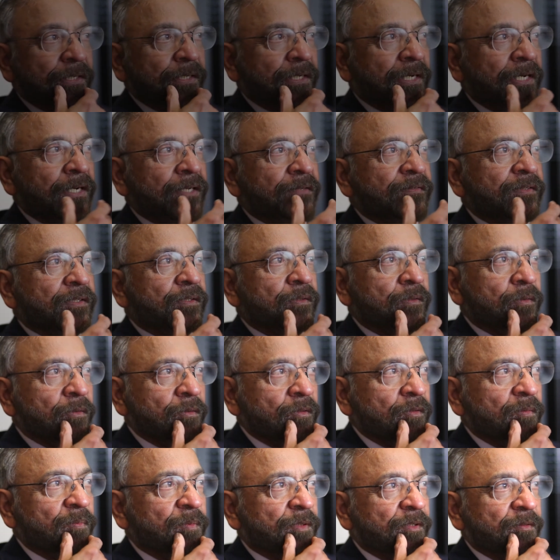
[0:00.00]
I have a
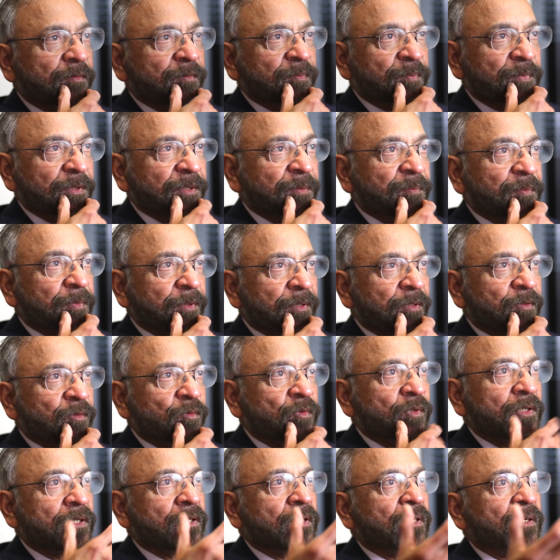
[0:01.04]
group of people
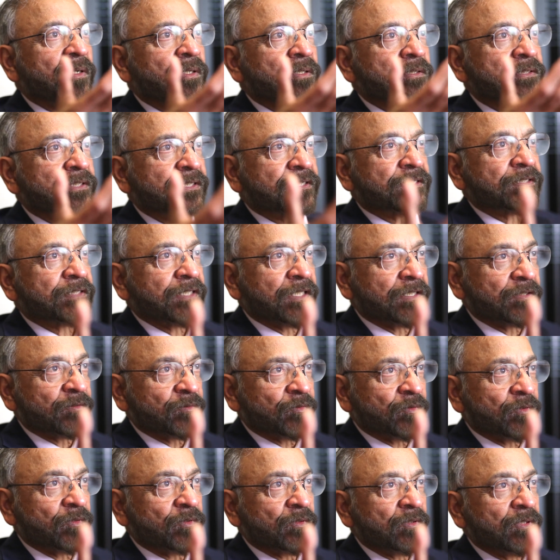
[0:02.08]
who are all
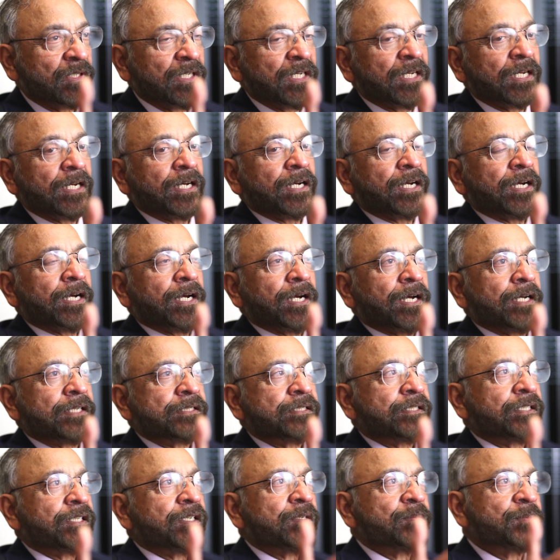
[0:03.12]
successful
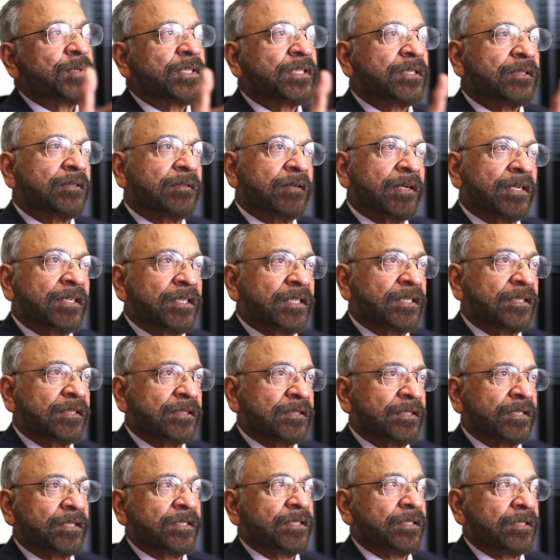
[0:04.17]
and they've been
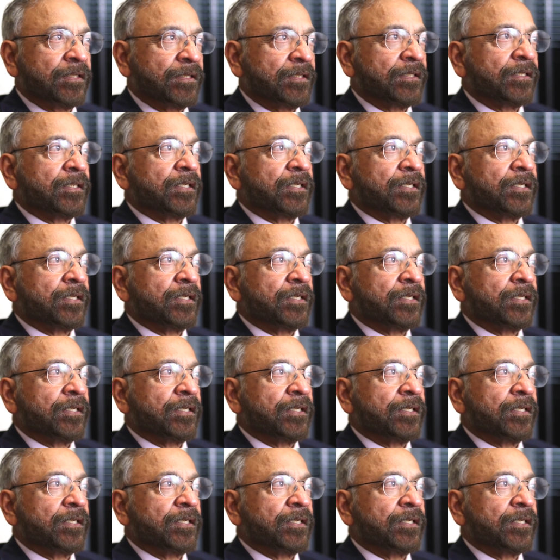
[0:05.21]
running their